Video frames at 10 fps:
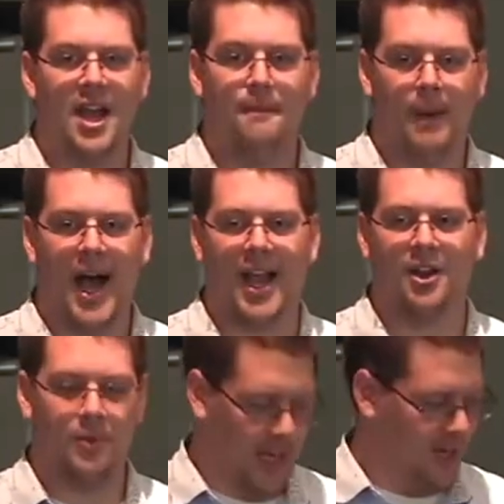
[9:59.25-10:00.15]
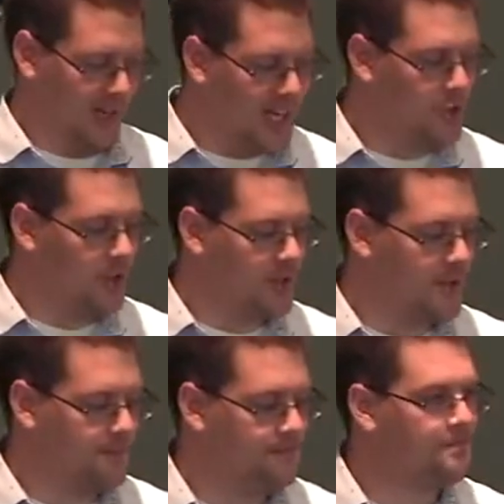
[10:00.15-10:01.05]
my regulations."
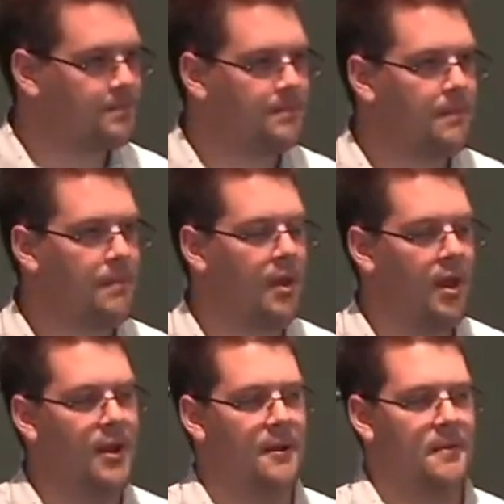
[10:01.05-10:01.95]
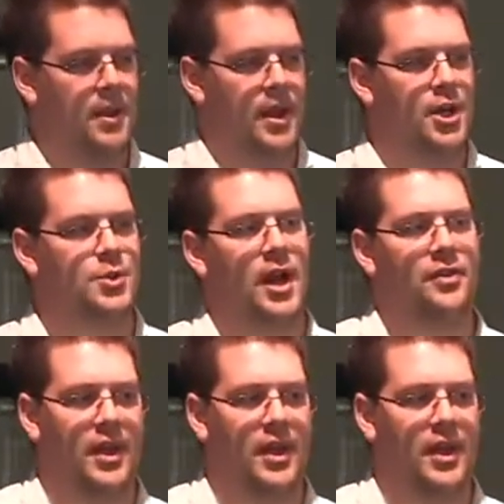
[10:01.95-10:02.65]
Here's what I think